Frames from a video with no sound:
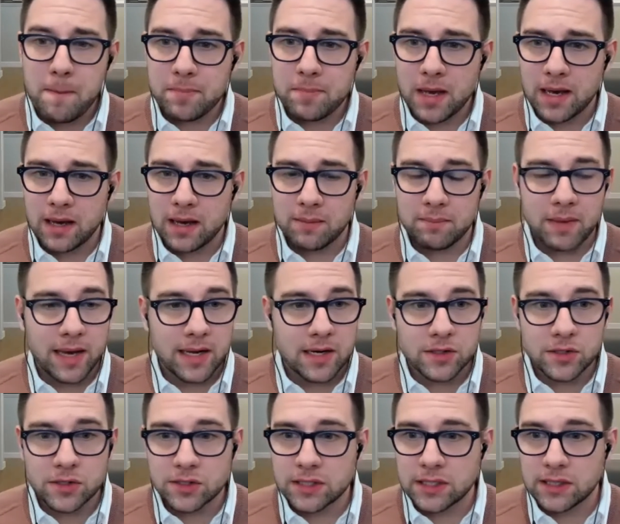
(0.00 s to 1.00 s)
uh,
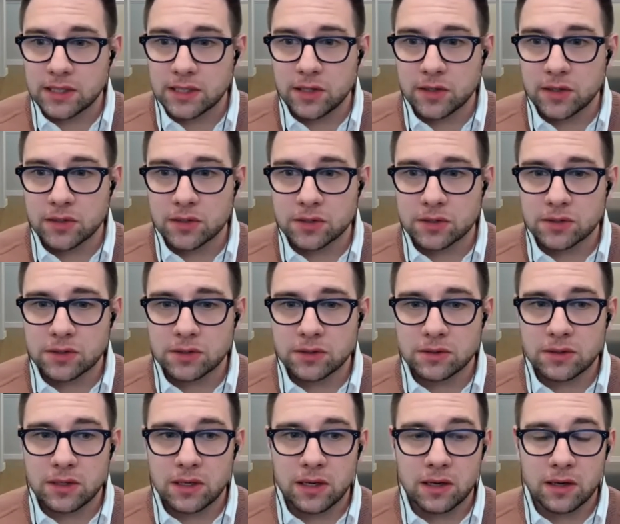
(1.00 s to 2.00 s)
managers and leaders
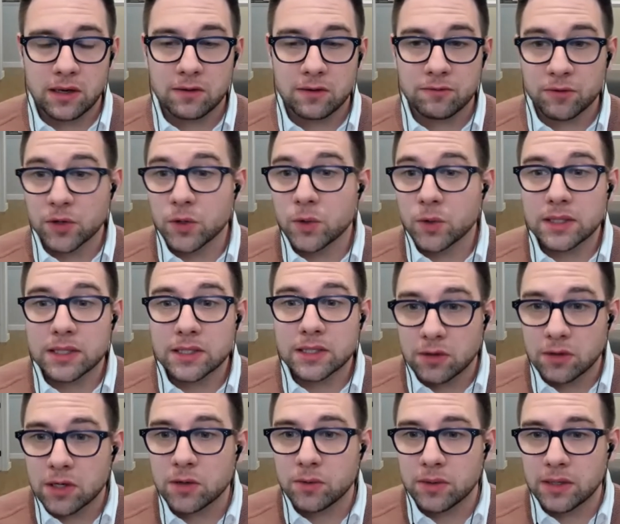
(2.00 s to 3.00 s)
uh, frequently
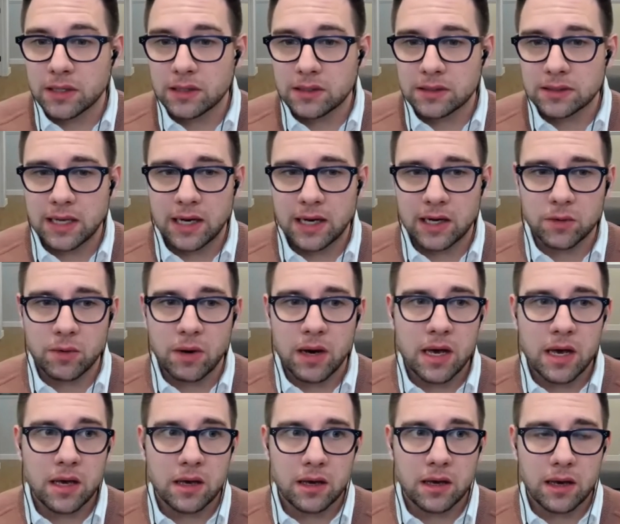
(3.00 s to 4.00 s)
struggle with is how do I,
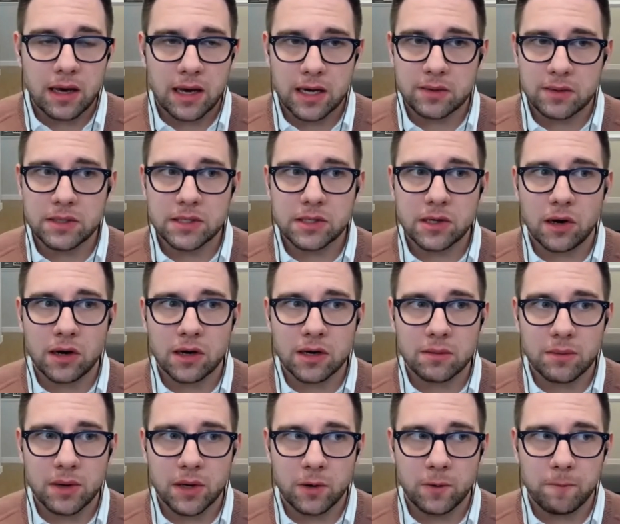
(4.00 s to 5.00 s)
how do I talk
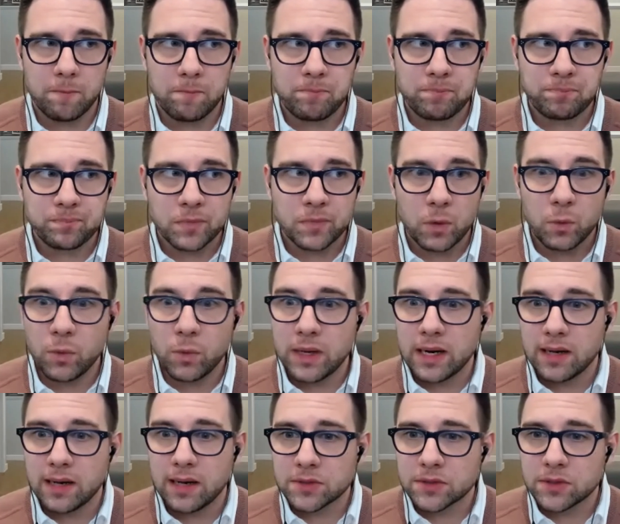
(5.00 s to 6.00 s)
about when
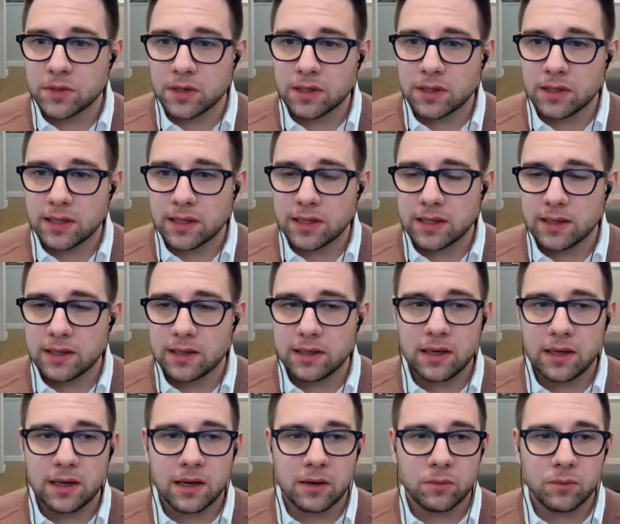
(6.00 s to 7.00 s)
I'm struggling
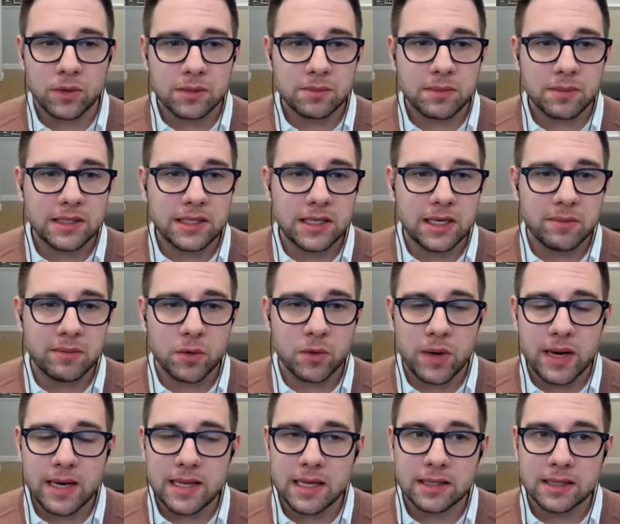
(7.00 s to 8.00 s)
uh, with my team in a
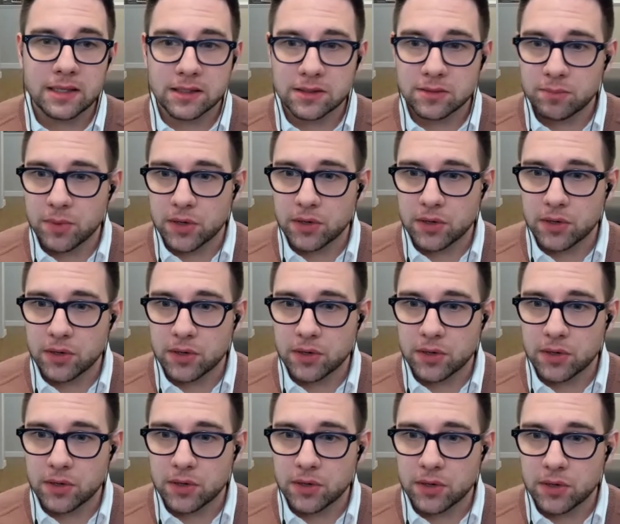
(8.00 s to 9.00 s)
way that doesn't burden
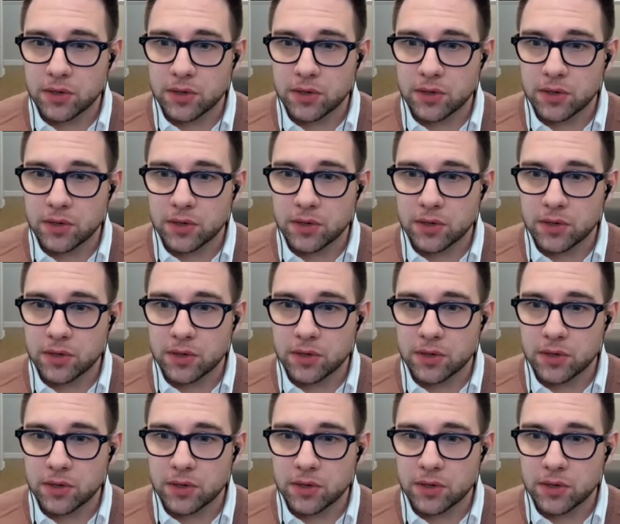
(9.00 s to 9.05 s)
them,